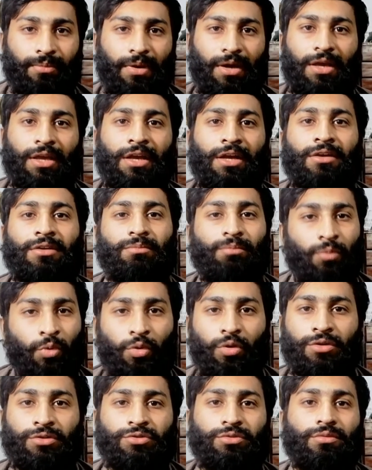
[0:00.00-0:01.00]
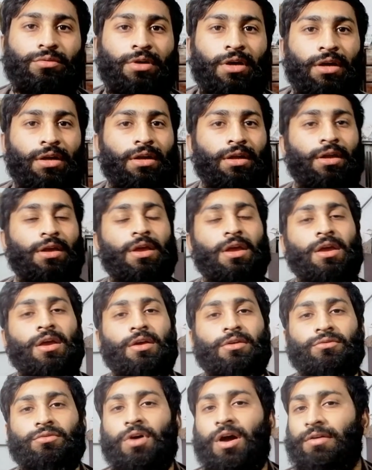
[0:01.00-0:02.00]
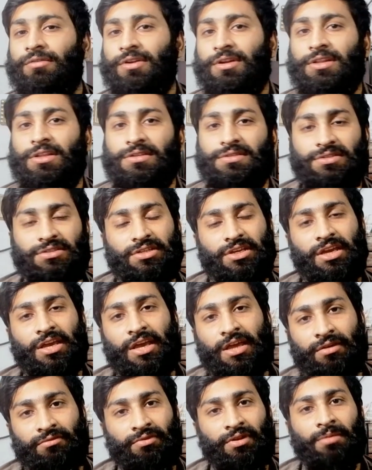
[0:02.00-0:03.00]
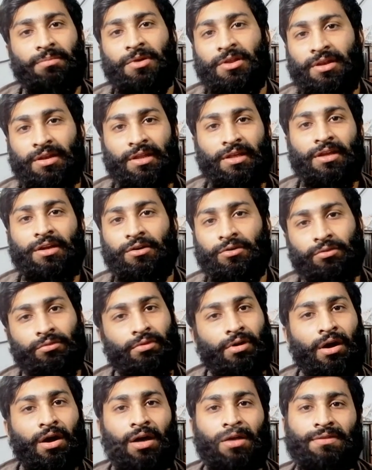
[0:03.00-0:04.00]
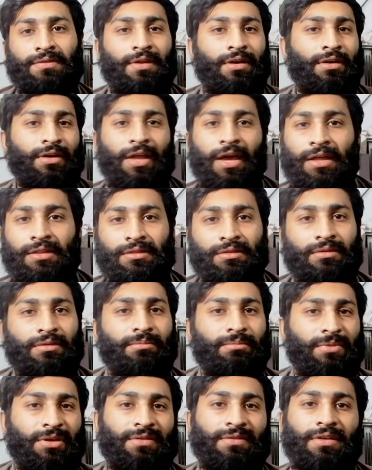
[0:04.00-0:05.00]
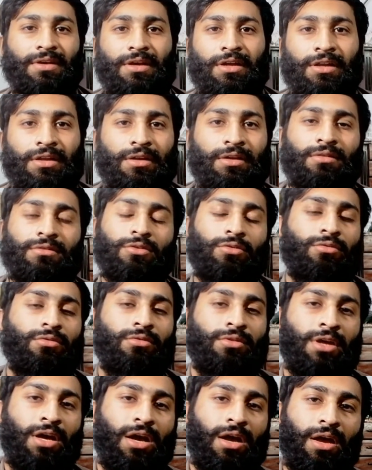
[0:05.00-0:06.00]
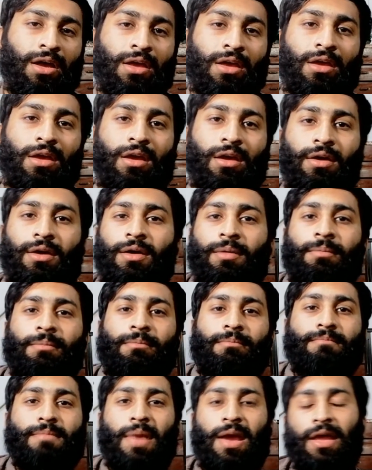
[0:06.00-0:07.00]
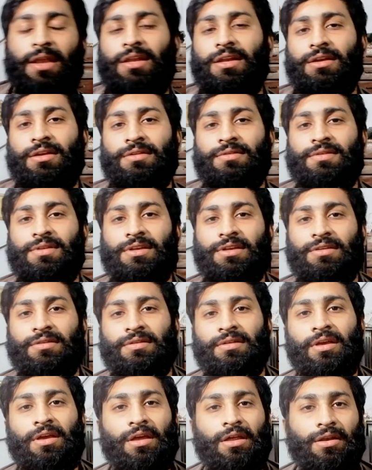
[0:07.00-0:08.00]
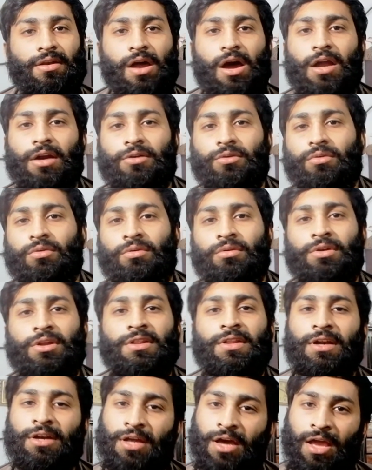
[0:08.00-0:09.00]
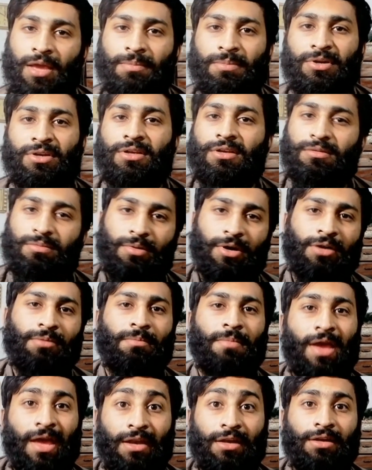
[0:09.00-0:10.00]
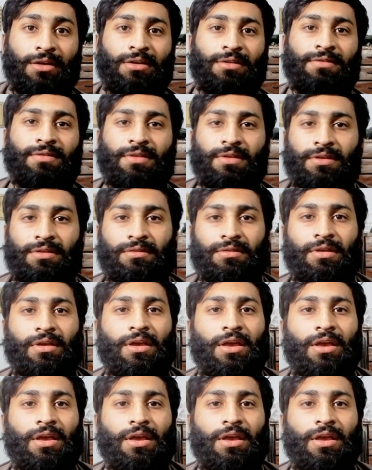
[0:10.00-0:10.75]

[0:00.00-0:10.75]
eat more sugar. So after this chain will be lead to cause the death, basically due to the many disease. not only the diabetes but many disease